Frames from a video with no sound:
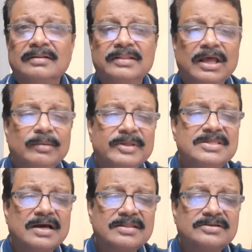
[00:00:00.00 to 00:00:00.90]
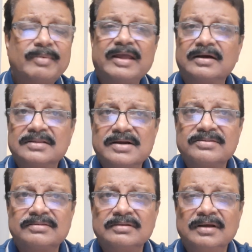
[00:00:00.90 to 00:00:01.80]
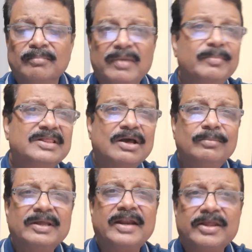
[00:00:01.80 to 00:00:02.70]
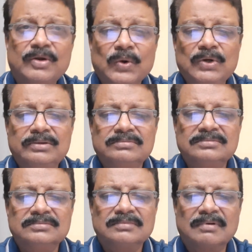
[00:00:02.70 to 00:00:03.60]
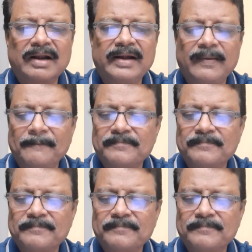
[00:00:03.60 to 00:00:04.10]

they will be judged by others, maybe they will be ridiculed, right?